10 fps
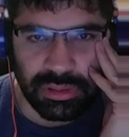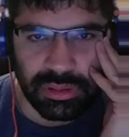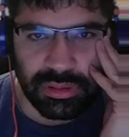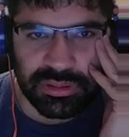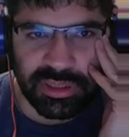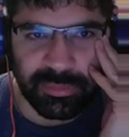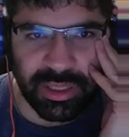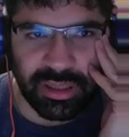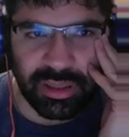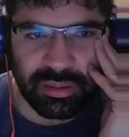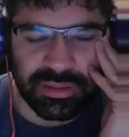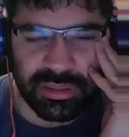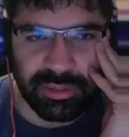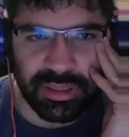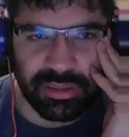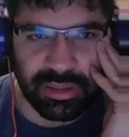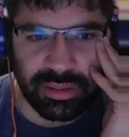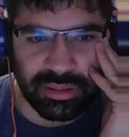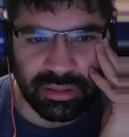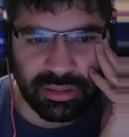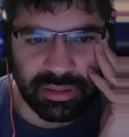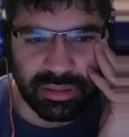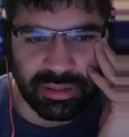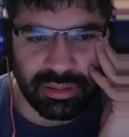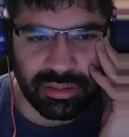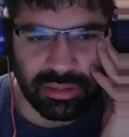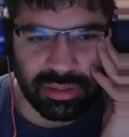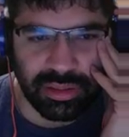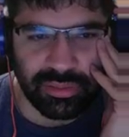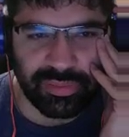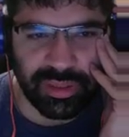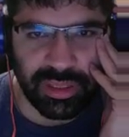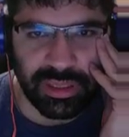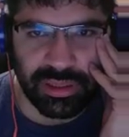Some are allowed, some are not. I feel like.